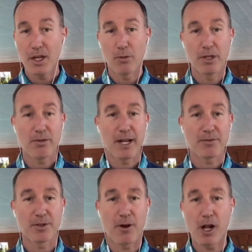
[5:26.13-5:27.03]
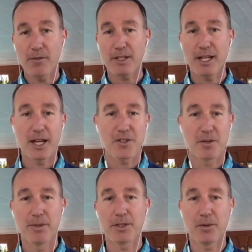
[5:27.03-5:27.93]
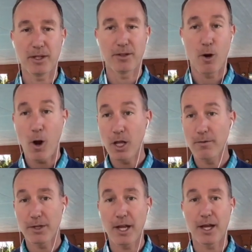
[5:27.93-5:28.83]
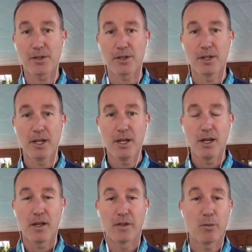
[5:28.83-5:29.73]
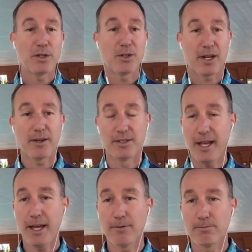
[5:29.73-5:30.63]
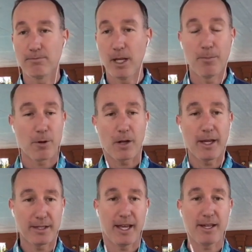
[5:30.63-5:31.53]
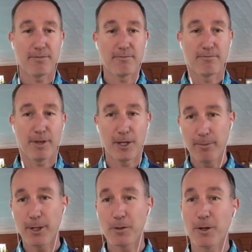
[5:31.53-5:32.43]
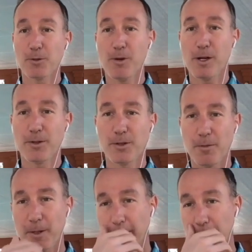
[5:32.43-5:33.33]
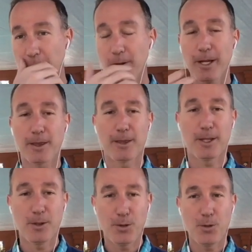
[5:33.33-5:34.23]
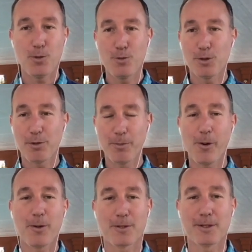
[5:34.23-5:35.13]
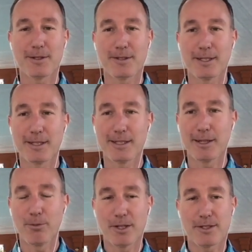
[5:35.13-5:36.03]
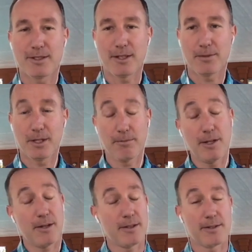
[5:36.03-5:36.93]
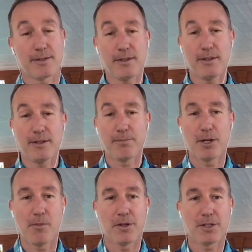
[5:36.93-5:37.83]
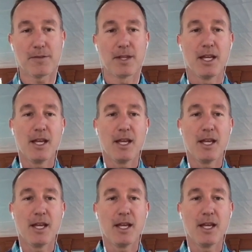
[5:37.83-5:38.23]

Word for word: we transferred all of our cash into Bitcoin, all of our cash. Then we took out debt and put all that debt into Bitcoin as well. So, I mean, like, they're like huge proponents of this. And really just, I was like, wow, it's pretty ballsy.